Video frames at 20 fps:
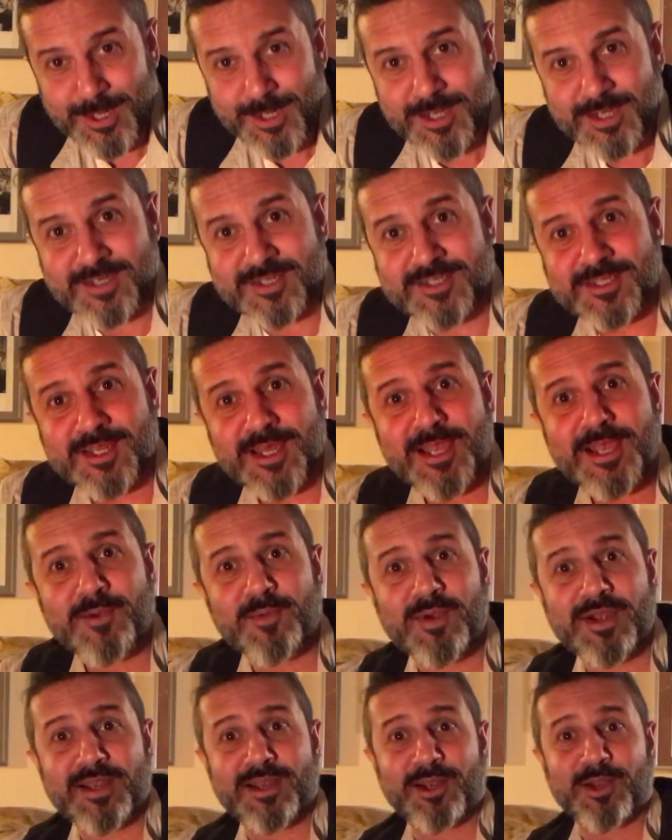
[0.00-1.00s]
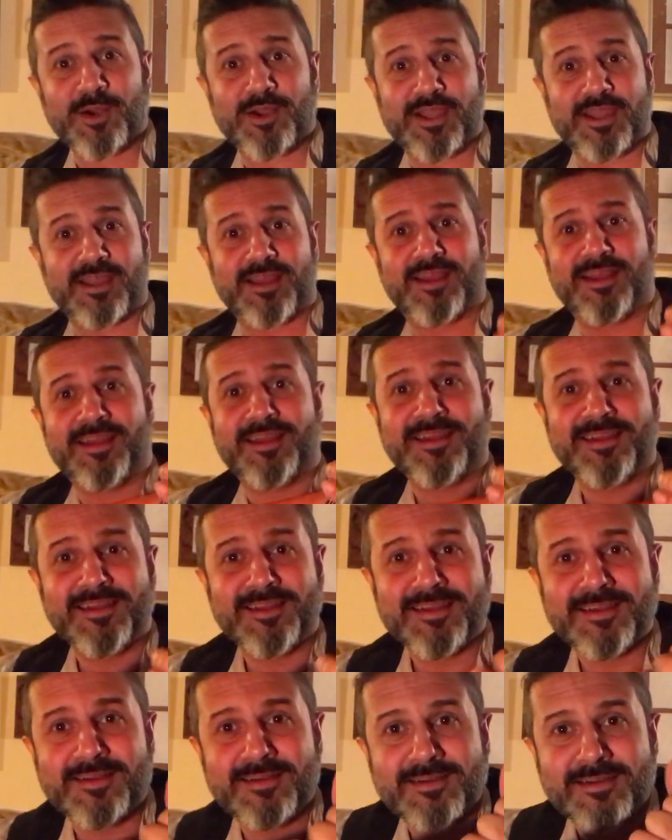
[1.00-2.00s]
And today we're looking
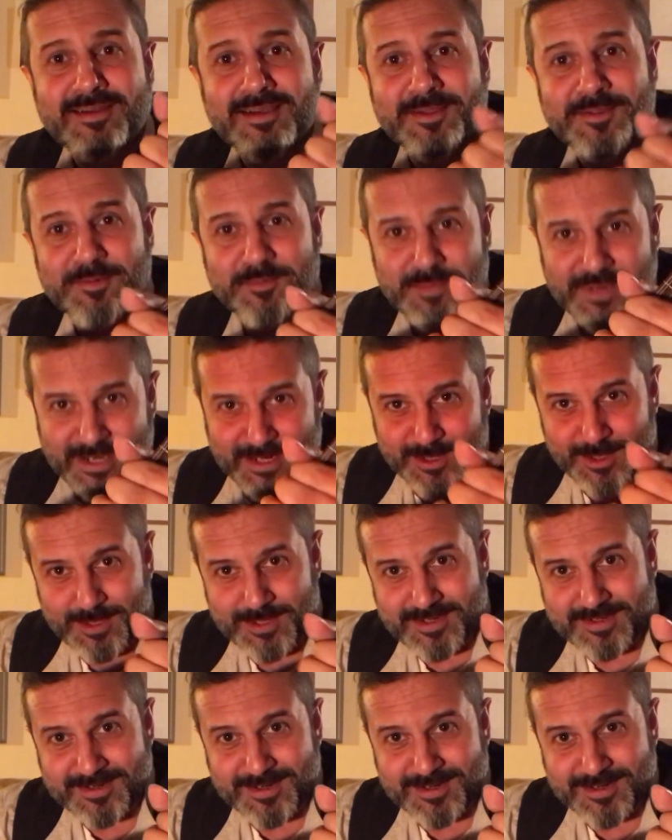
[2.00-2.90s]
at the mandolin